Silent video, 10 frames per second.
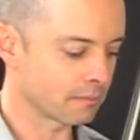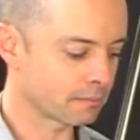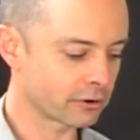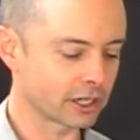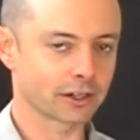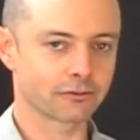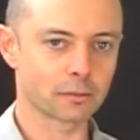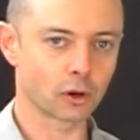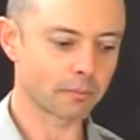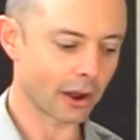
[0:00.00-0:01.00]
pressure from
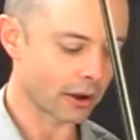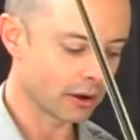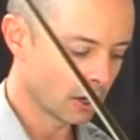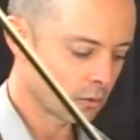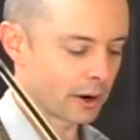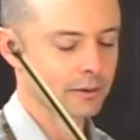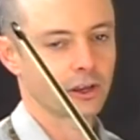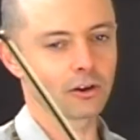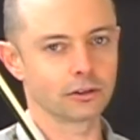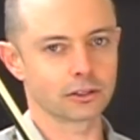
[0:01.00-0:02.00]
your bow, where with the
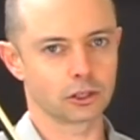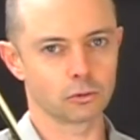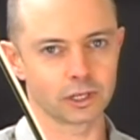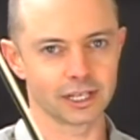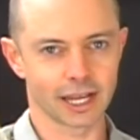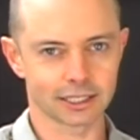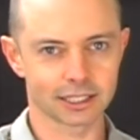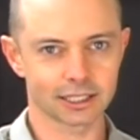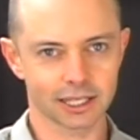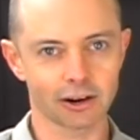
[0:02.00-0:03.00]
concert you wouldn't
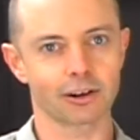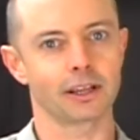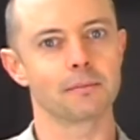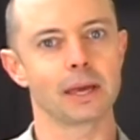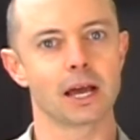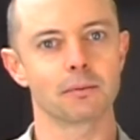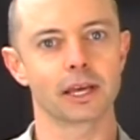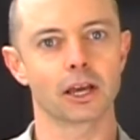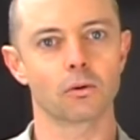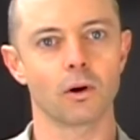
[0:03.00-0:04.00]
necessarily be able to
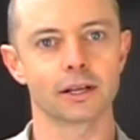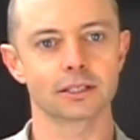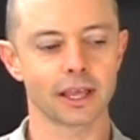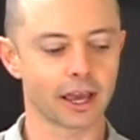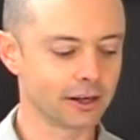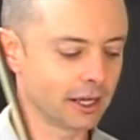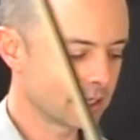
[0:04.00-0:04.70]
get quite as loud.